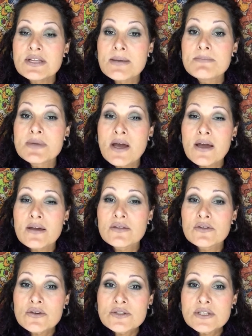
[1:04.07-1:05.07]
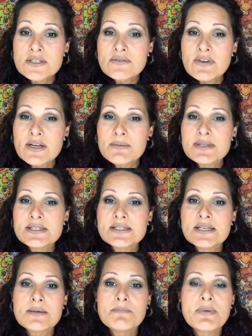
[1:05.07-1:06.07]
that I'm not allergic to vitamin
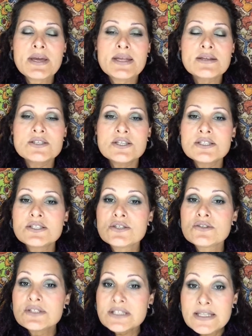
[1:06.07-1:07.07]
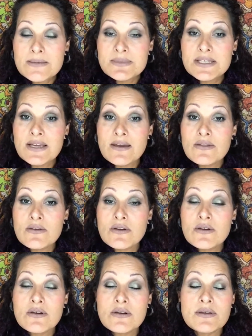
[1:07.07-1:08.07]
C, but just using them
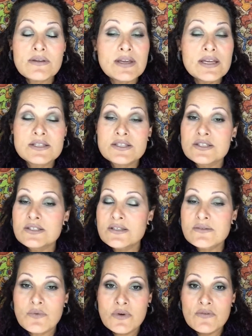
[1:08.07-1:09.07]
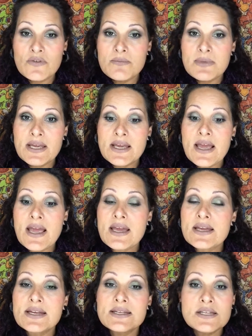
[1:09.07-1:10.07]
together, it just doesn't work for me
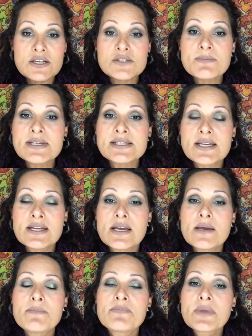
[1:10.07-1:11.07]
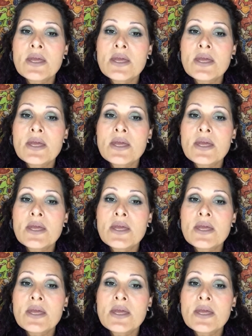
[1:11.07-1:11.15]
and it tears my skin up.